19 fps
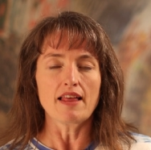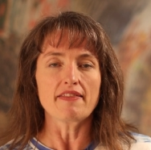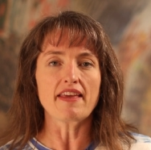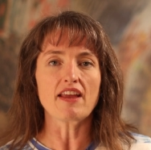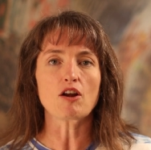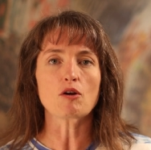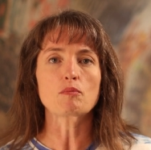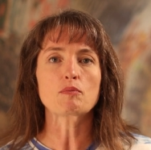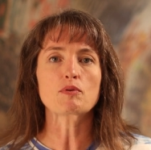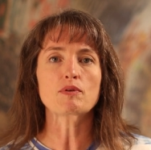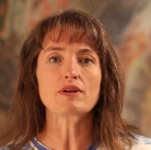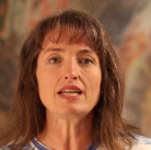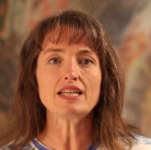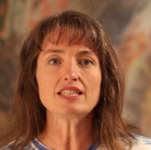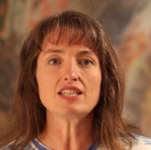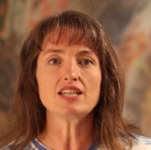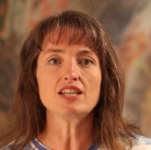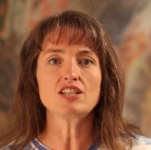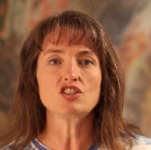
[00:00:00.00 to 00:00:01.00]
They are
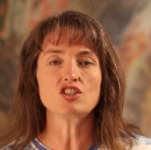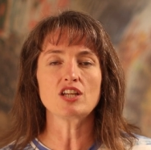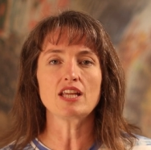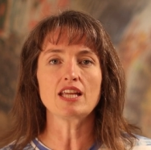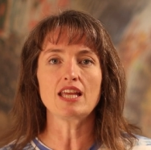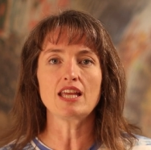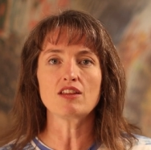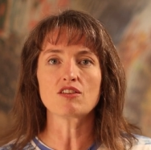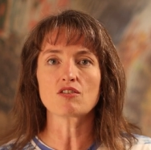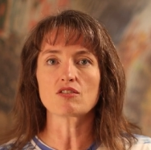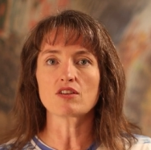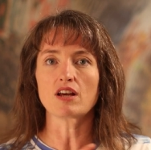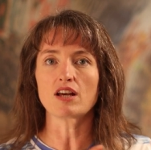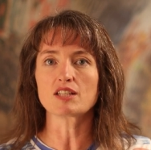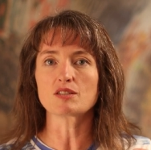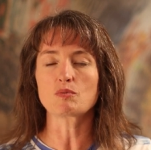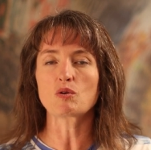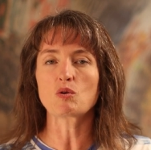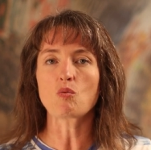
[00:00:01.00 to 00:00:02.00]
pre-teaching either the
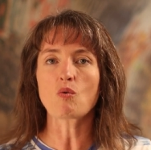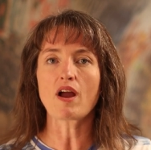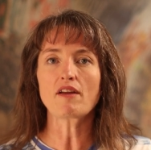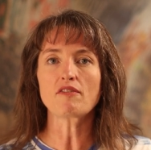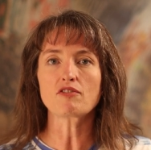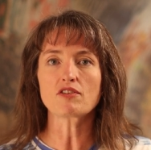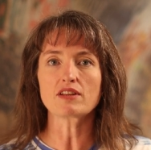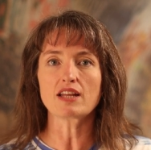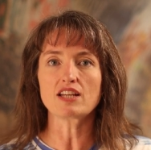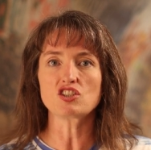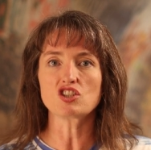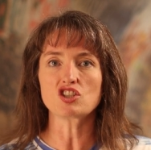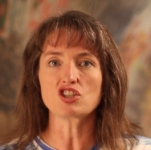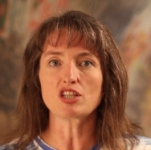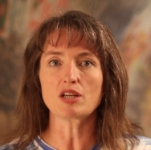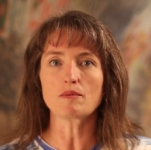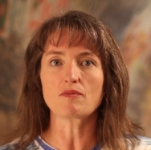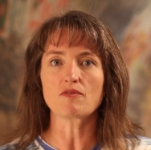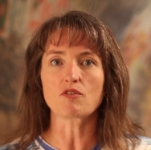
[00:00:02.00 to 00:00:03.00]
husband and wife
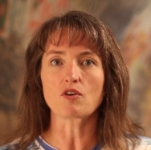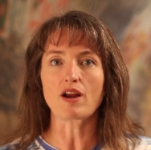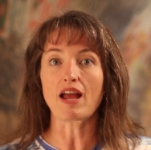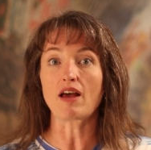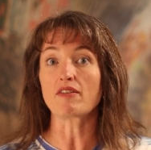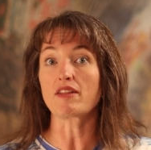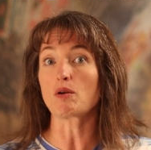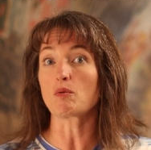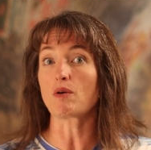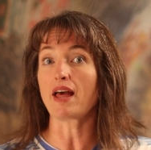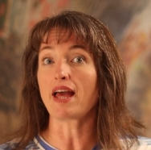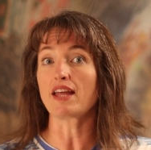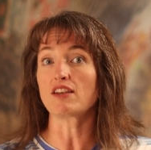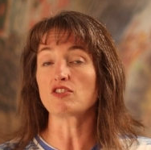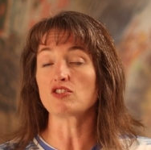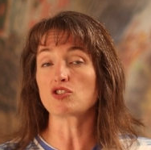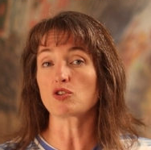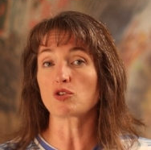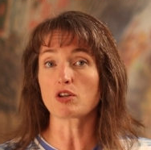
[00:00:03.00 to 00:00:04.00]
relationship for how they will
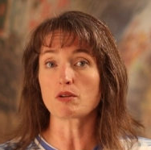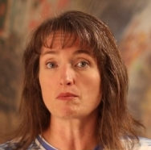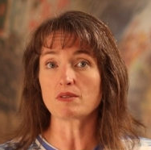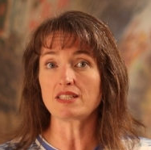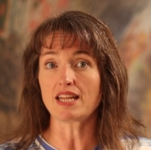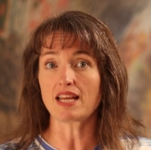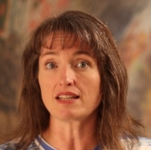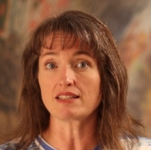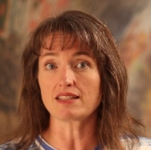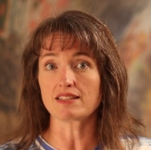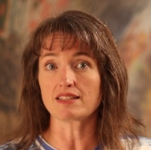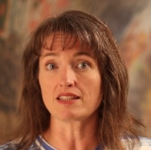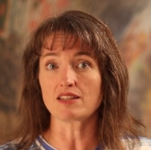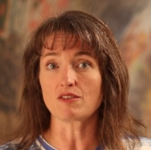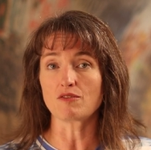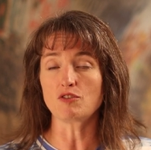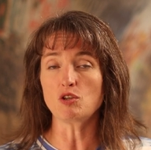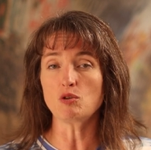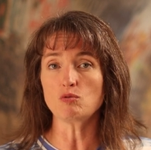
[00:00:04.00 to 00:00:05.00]
handle circumstances
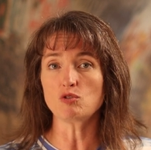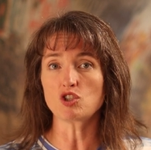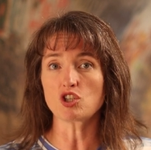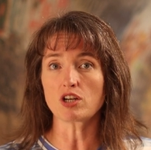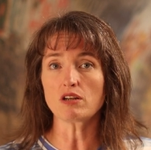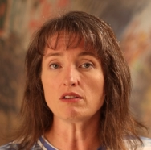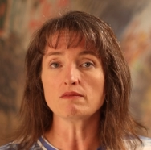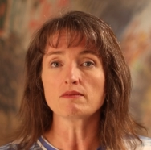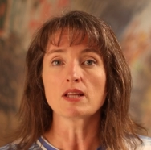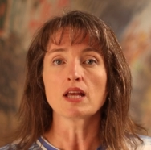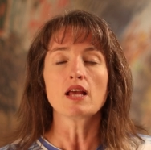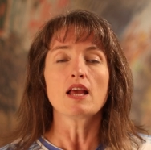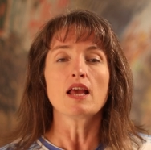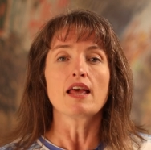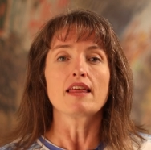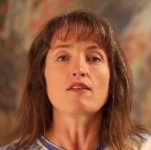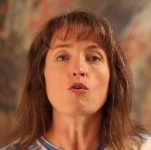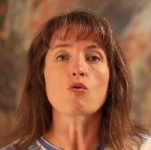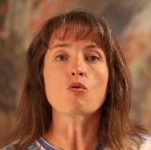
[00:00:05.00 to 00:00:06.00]
in the future,
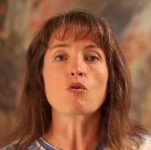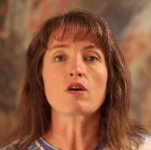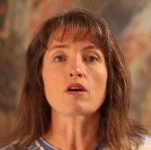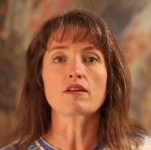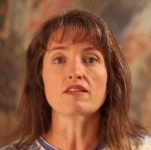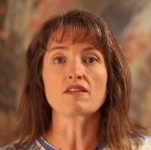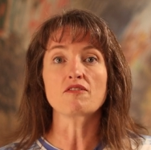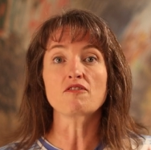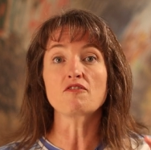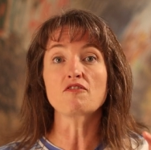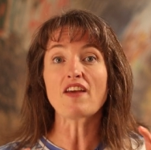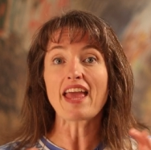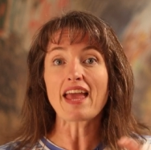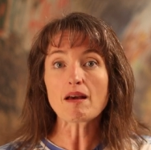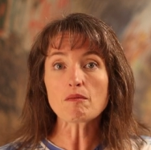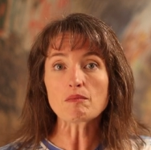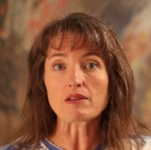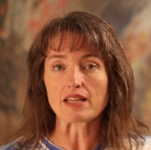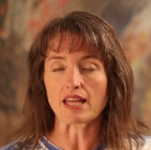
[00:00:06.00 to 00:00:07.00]
or the
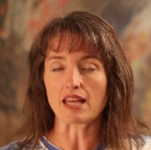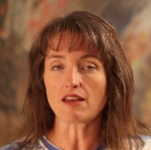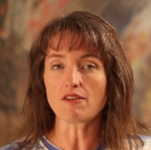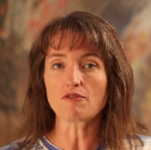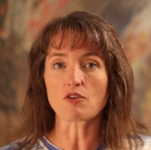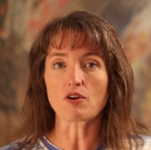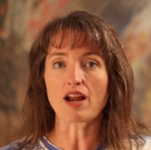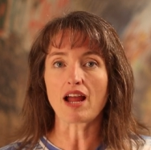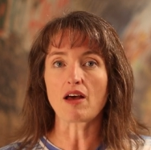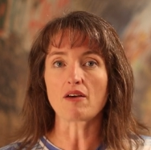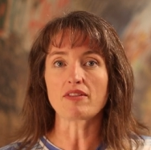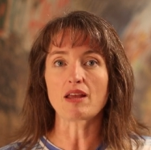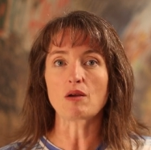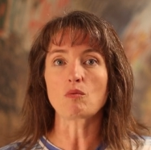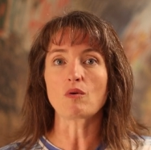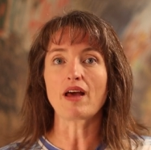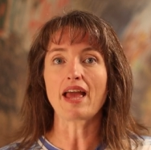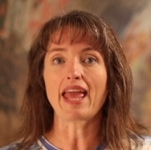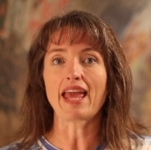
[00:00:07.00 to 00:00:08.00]
family for how
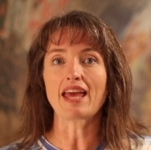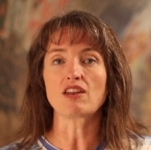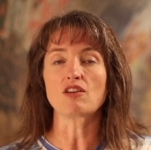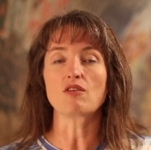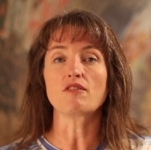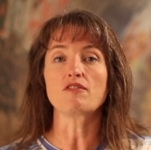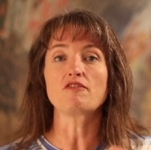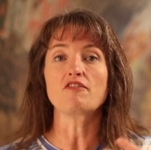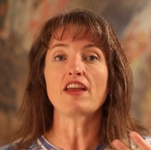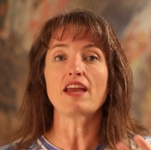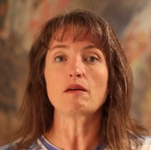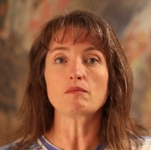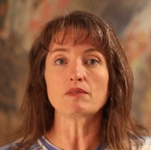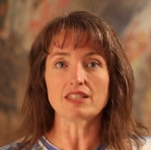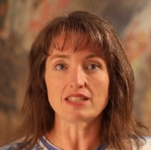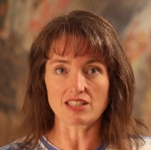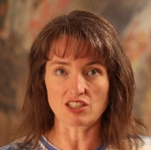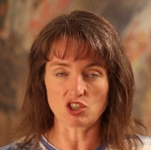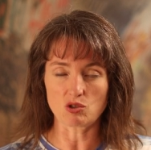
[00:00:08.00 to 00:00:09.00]
they will handle
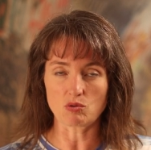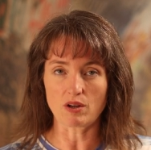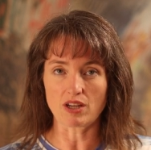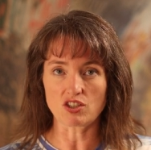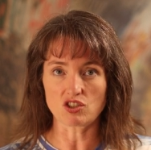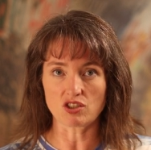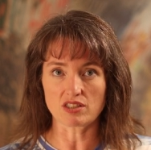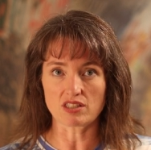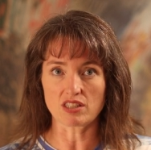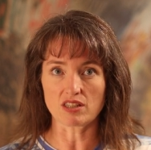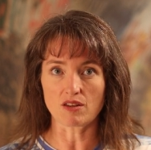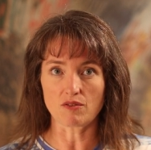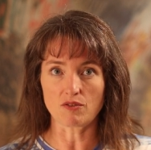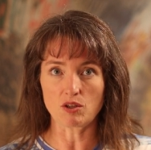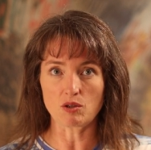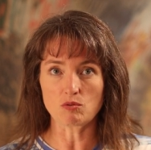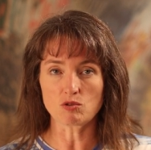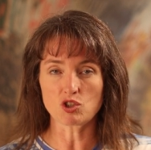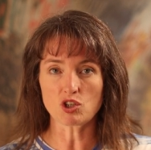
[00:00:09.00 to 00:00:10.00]
family situations in the
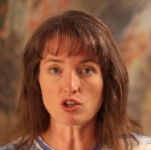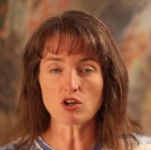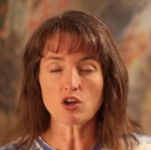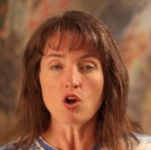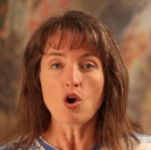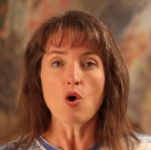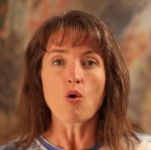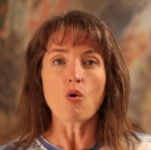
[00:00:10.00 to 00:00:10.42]
future,